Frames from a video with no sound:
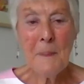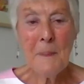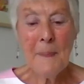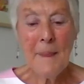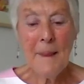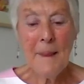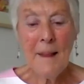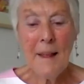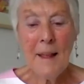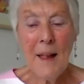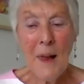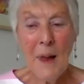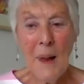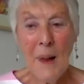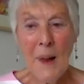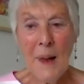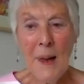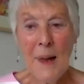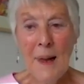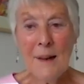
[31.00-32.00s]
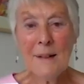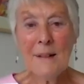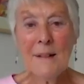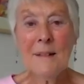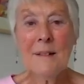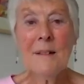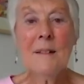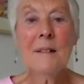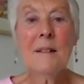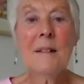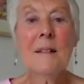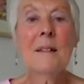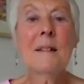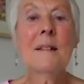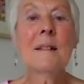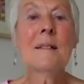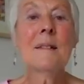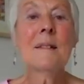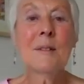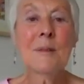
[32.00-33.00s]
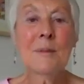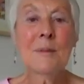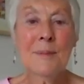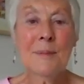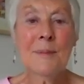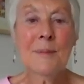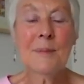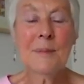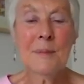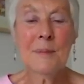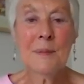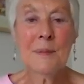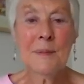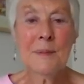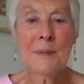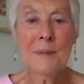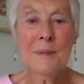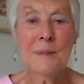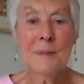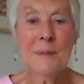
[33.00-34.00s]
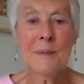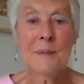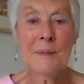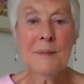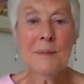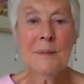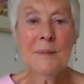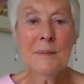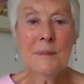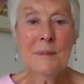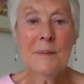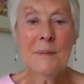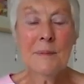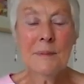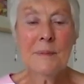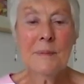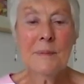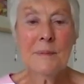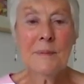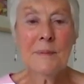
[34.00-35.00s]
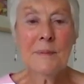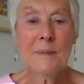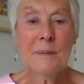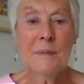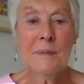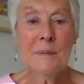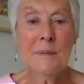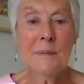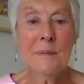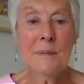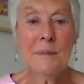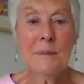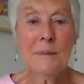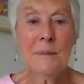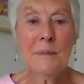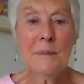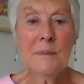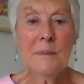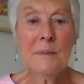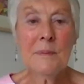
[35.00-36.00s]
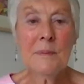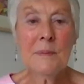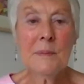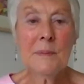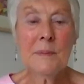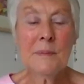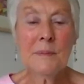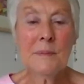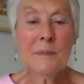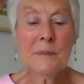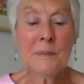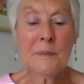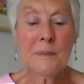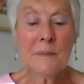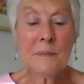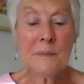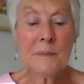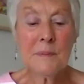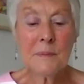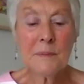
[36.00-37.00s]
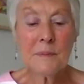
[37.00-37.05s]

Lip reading: (silent)